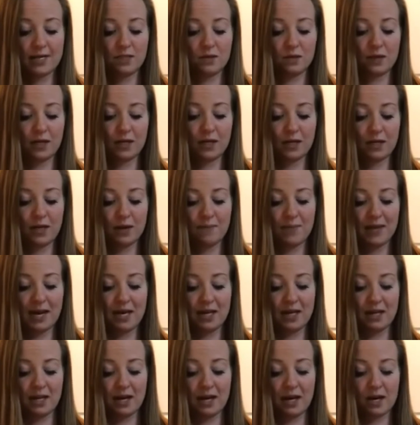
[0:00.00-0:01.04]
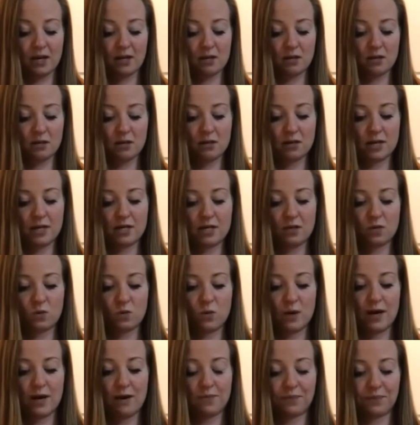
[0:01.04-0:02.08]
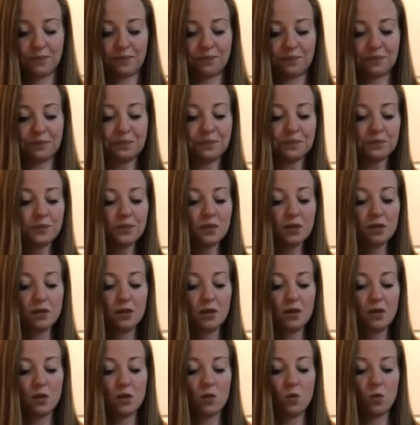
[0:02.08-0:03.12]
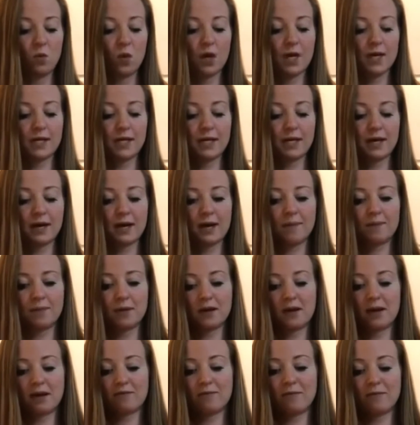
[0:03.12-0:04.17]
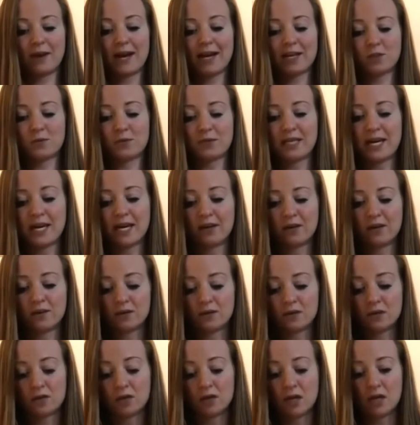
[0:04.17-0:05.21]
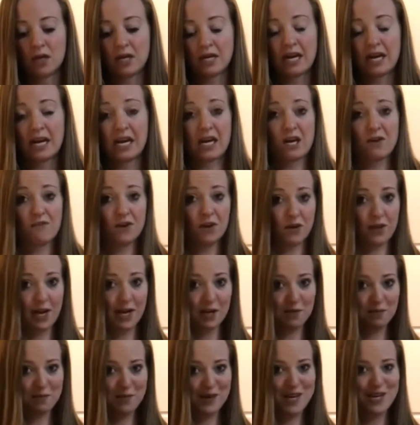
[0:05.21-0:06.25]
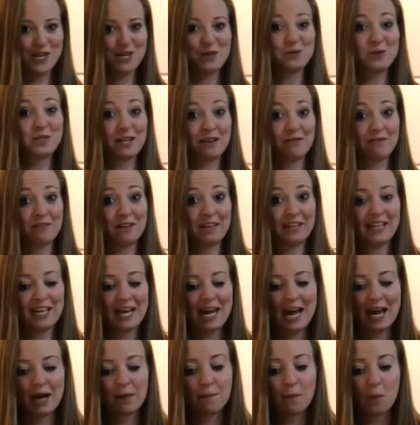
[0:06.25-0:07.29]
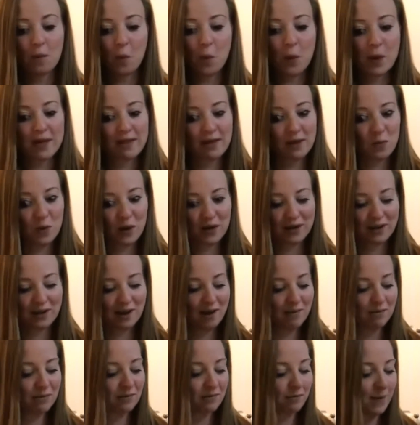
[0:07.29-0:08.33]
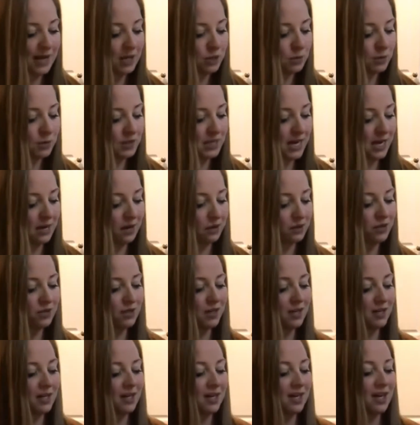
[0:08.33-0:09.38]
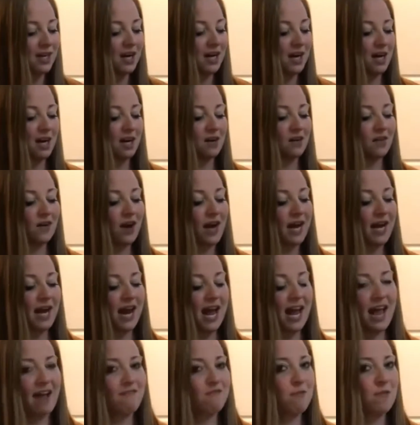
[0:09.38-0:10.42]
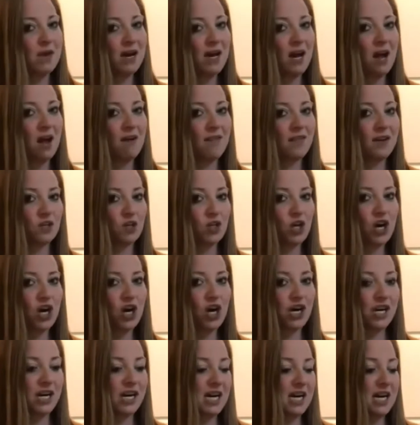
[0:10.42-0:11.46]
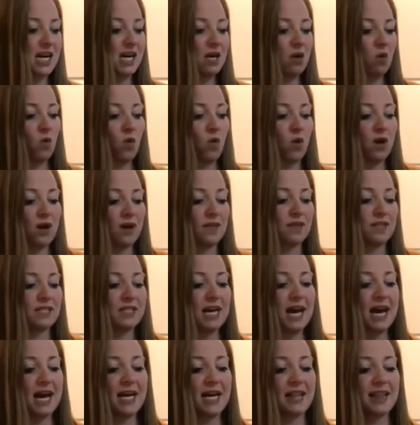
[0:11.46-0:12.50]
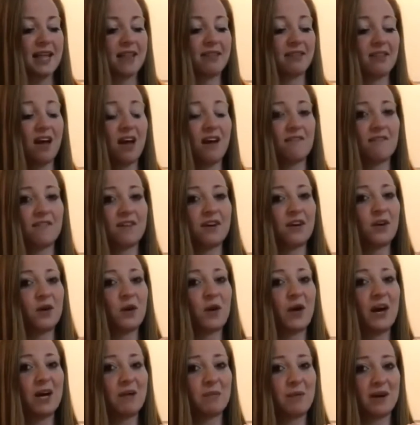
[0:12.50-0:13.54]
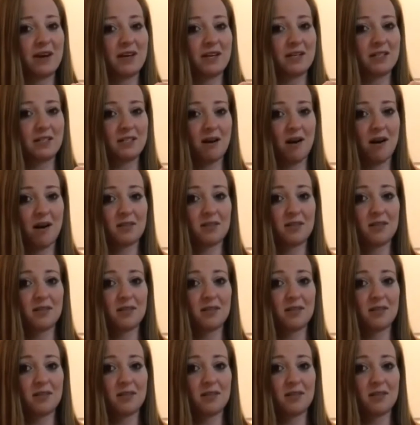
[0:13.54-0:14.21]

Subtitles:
So we're gonna dump that in there as well. 1 cup of mashed potatoes. And if you're like me, you definitely had more than 1 cup of mashed potatoes. All right, and everybody on their turkey or on the side, they love their cranberry sauce.